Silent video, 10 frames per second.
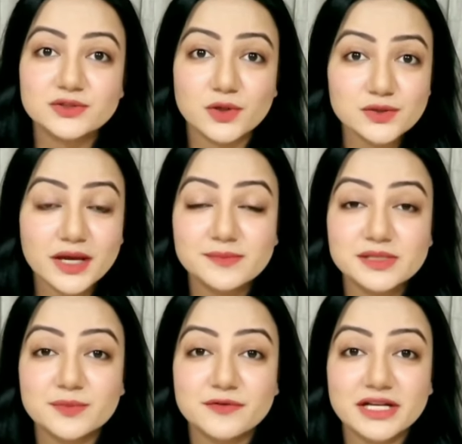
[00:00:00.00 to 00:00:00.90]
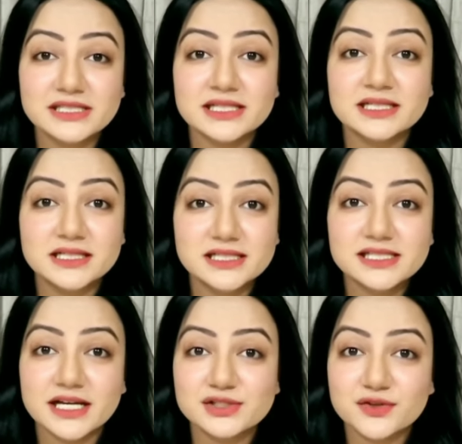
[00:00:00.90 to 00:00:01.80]
It also helps in preventing early
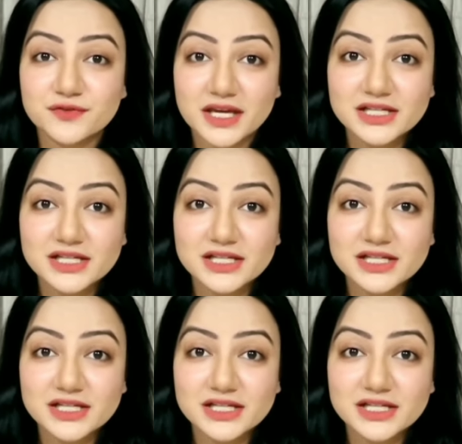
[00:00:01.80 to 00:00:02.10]
signs of